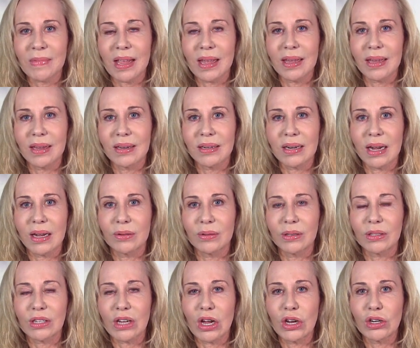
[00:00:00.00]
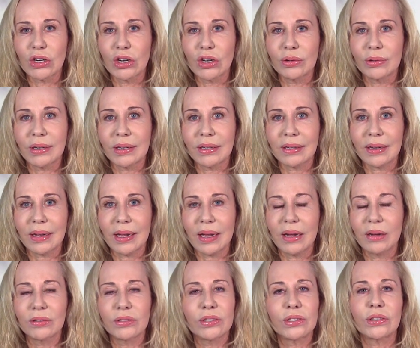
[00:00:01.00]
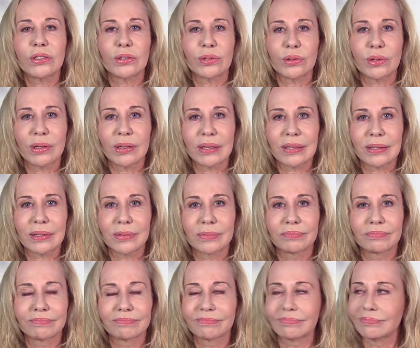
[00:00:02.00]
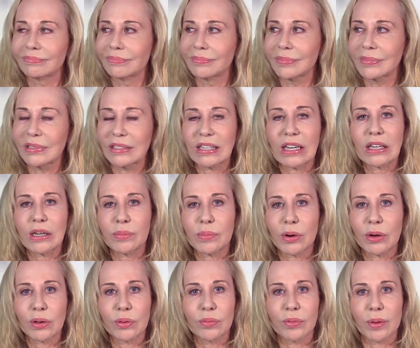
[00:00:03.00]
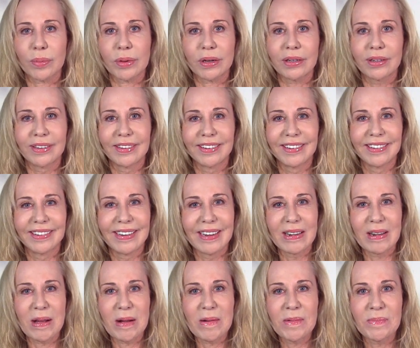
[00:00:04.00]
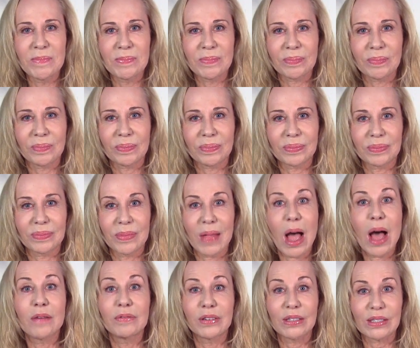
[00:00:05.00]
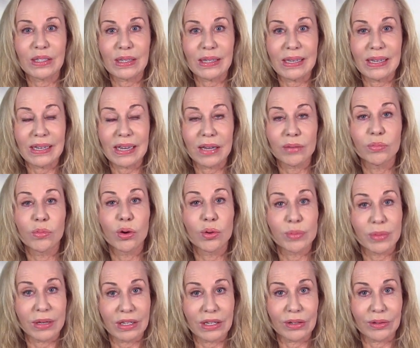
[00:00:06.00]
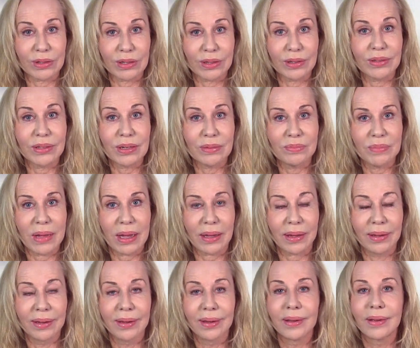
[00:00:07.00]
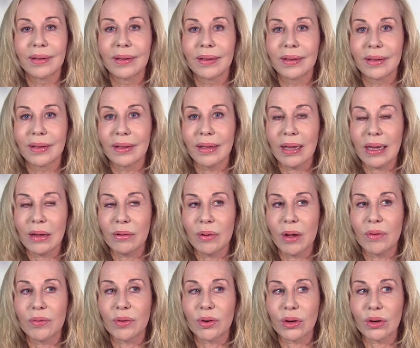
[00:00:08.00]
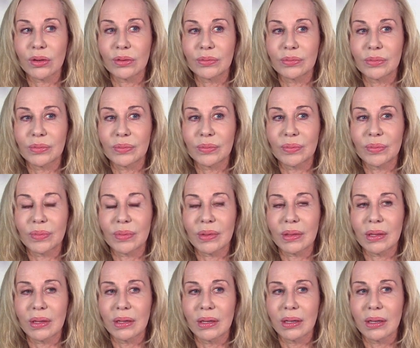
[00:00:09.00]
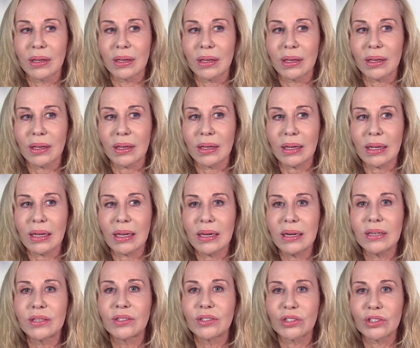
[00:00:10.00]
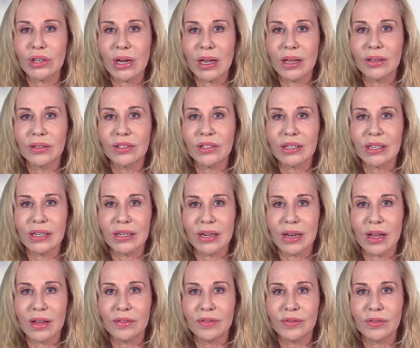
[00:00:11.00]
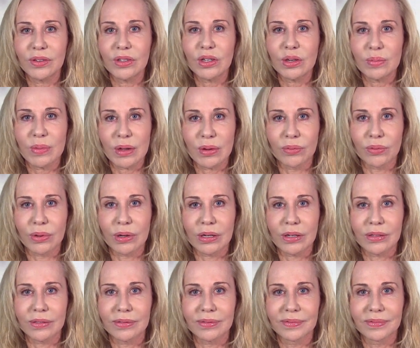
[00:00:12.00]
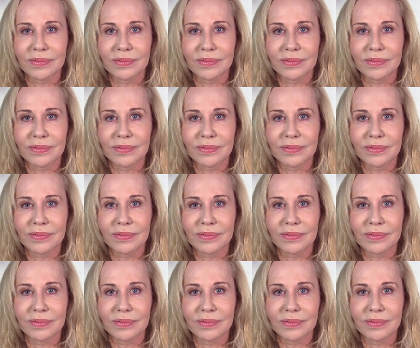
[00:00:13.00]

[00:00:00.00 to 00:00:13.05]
And I was unloading how to take apart a woman, you know? Obviously, he had more material than me. However, it is challenging enough to be real.